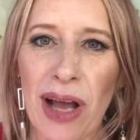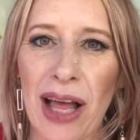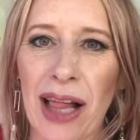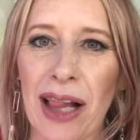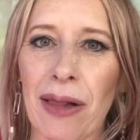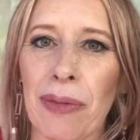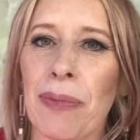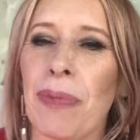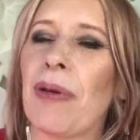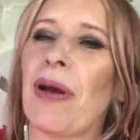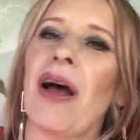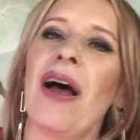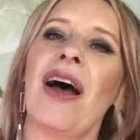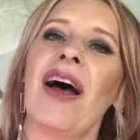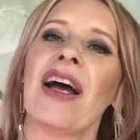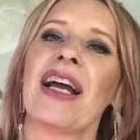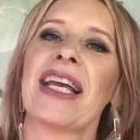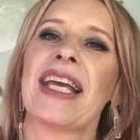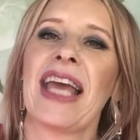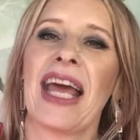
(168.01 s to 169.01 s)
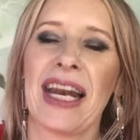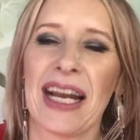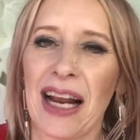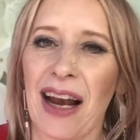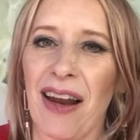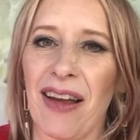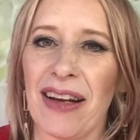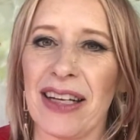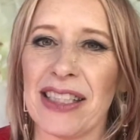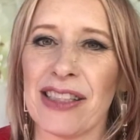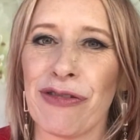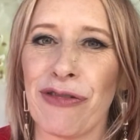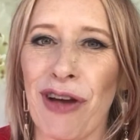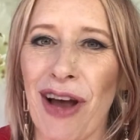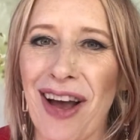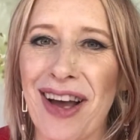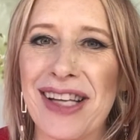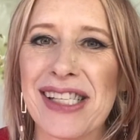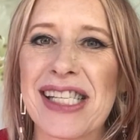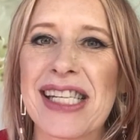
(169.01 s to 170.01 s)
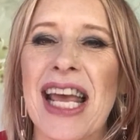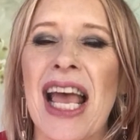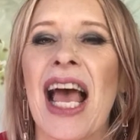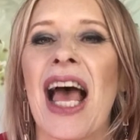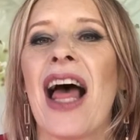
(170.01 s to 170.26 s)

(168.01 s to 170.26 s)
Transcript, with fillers: help uh, getting clients fast?